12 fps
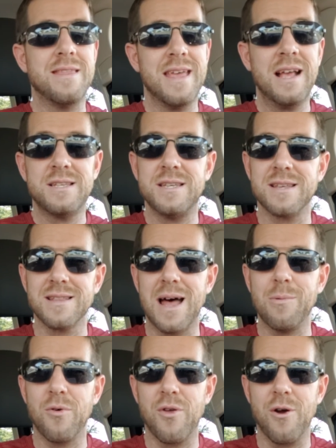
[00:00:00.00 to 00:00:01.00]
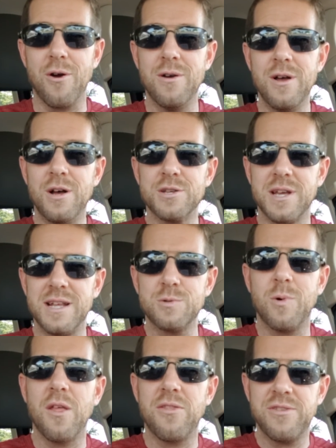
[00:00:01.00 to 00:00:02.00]
thinks he's in love with her, so he doesn't
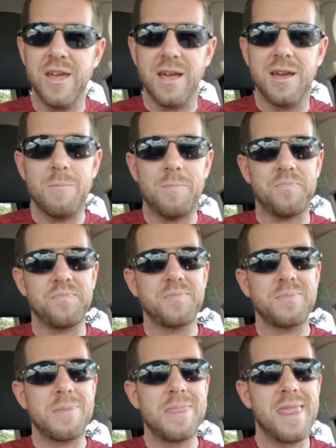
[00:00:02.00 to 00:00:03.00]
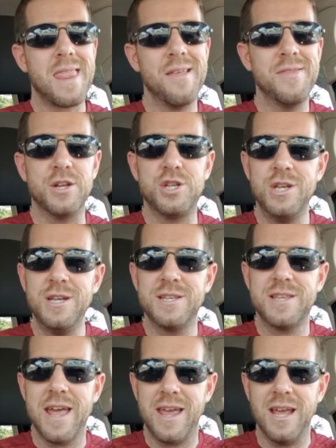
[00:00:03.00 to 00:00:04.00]
want to think that she's
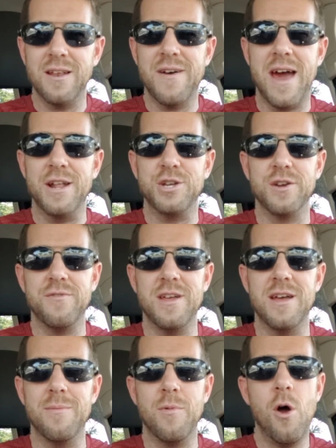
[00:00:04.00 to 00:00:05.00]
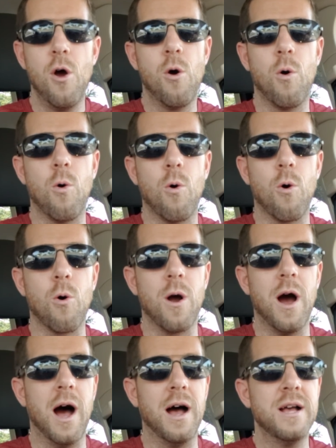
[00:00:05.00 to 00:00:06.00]
taking advantage of him
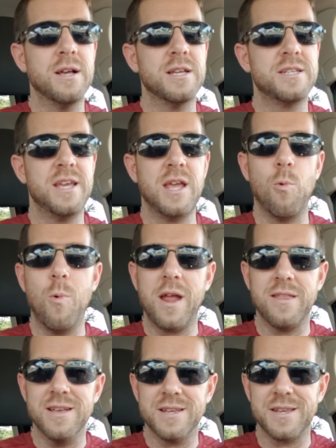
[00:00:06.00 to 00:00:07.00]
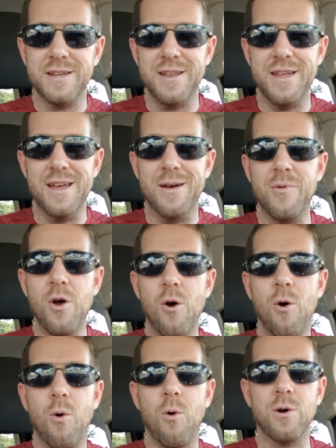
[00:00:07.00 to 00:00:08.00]
or seeing weakness in him
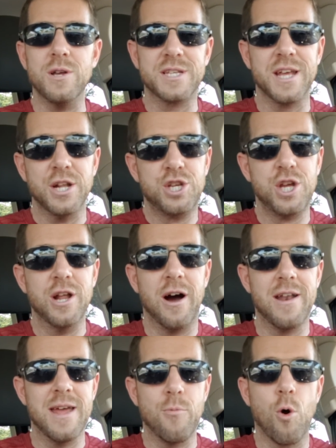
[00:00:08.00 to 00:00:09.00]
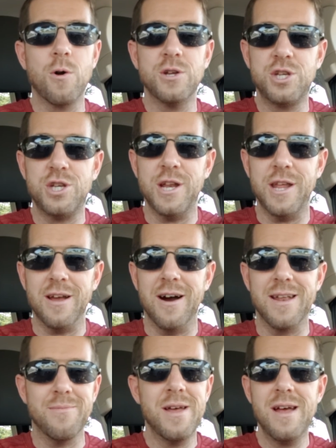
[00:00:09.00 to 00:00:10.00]
or is going to cheat on him or is cheating
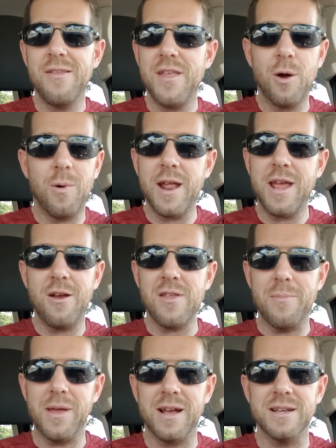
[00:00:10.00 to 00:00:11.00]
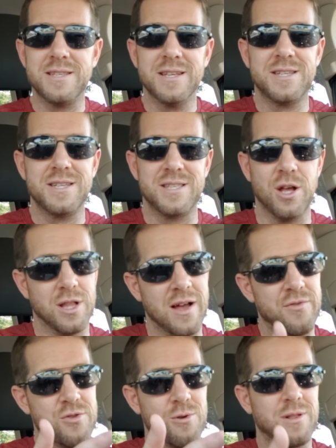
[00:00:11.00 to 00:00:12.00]
on him. They don't want to hear that because this is the
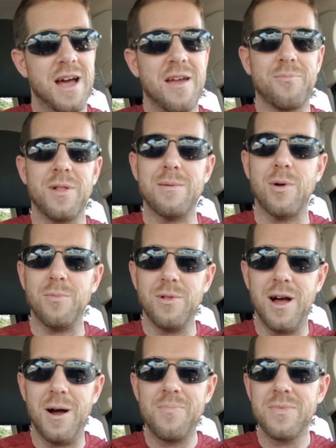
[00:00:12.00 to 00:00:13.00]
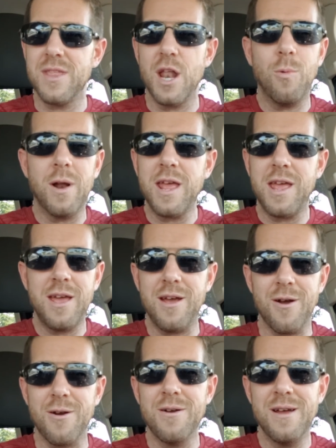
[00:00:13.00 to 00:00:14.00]
love of their life, blah, blah, blah. They don't want to
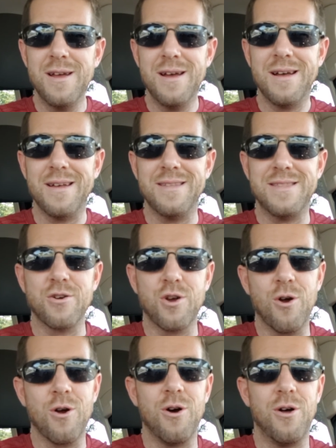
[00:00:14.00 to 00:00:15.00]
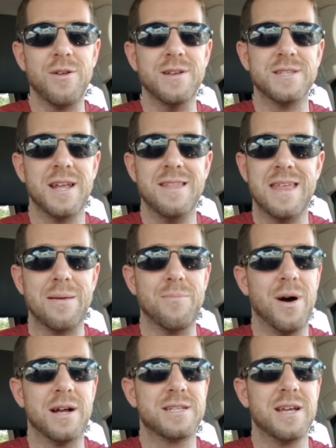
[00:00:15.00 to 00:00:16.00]
hear that their girl is anything
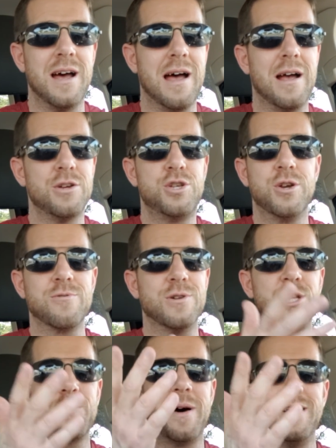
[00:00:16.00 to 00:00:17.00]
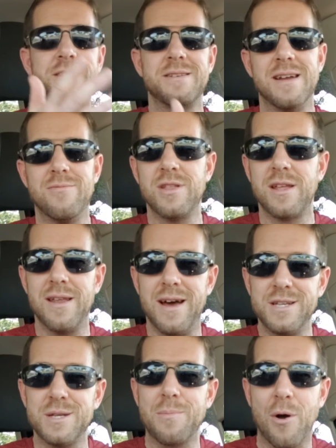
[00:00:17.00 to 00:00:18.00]
but sugar and spice and everything
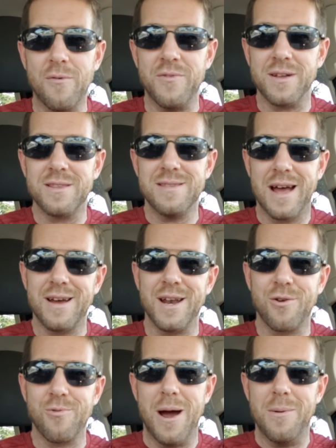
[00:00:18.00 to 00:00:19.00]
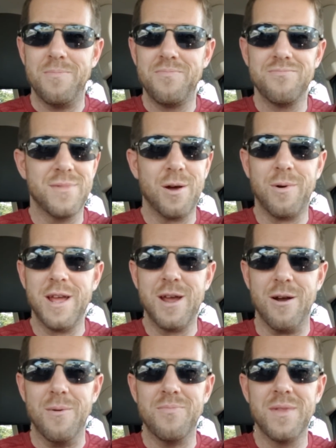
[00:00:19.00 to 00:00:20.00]
nice and perfect. That kind of crap. They don't want to
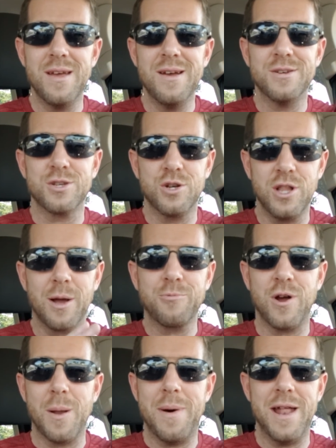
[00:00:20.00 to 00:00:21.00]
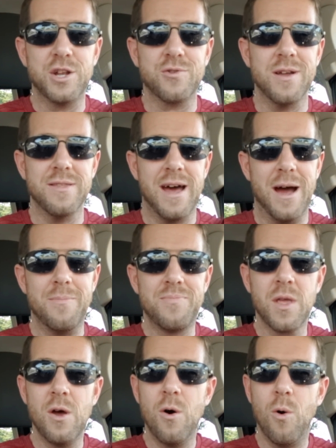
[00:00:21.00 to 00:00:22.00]
hear it. So good luck trying to penetrate that.
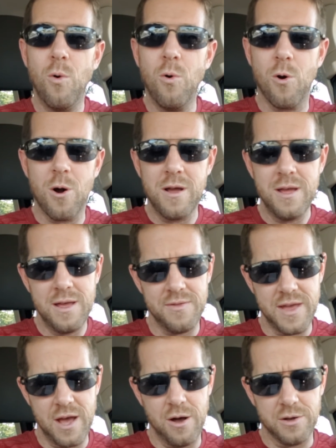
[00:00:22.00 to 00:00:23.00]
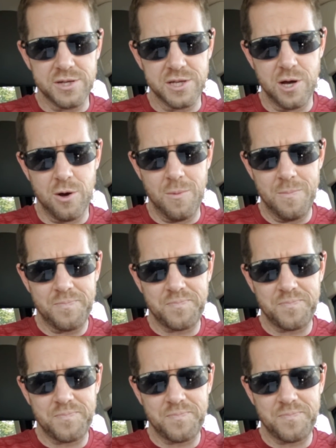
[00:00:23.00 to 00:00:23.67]
Or they also